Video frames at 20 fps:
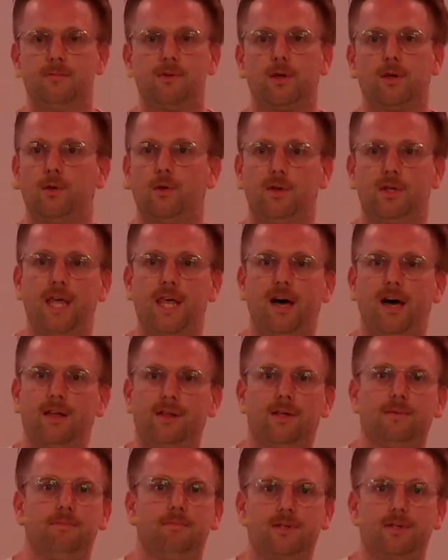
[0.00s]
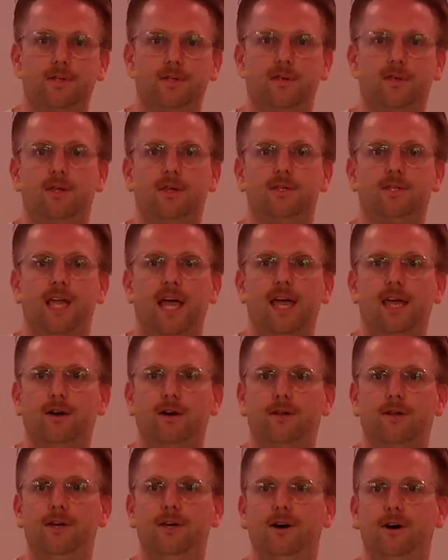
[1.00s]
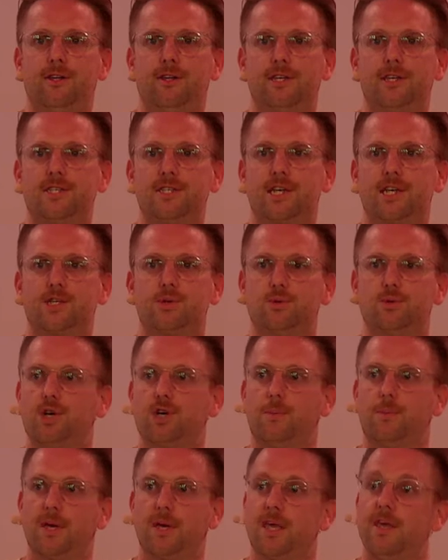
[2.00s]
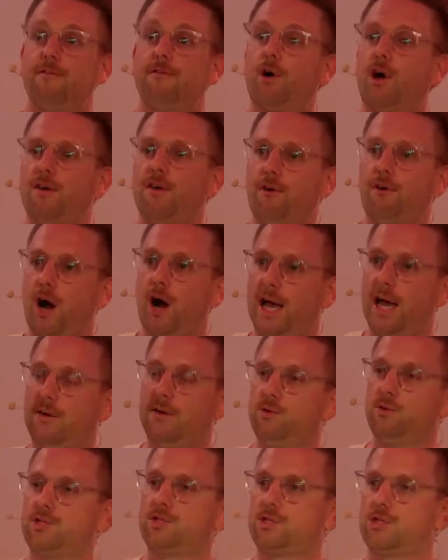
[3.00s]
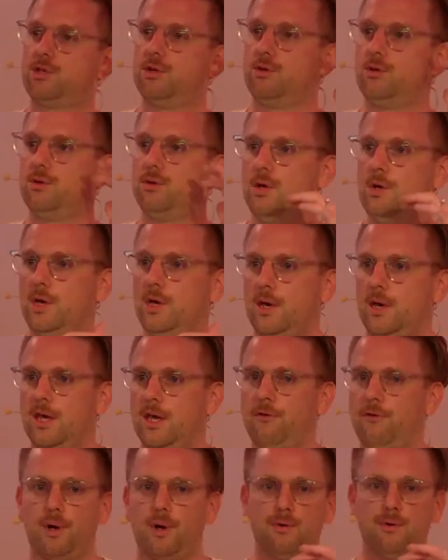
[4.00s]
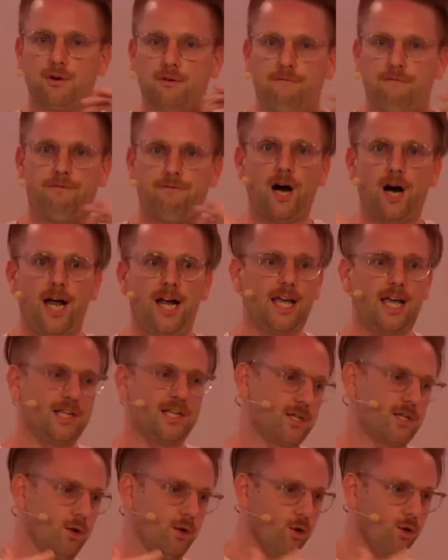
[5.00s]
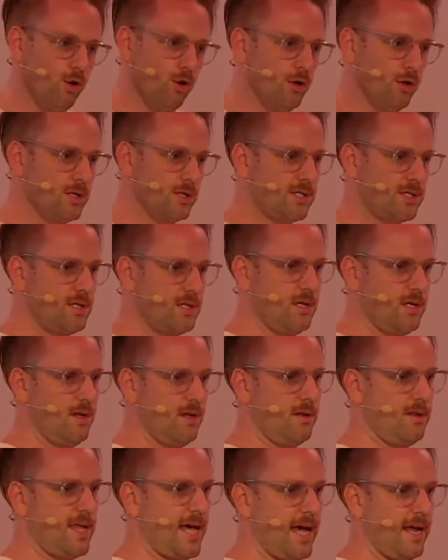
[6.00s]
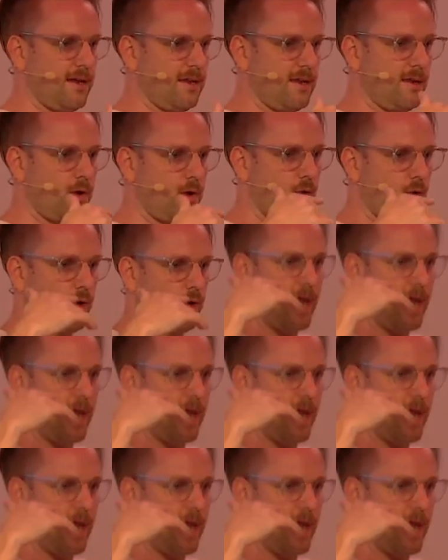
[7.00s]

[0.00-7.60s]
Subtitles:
down the saying on the sexual topic, if we were to fight against laws that create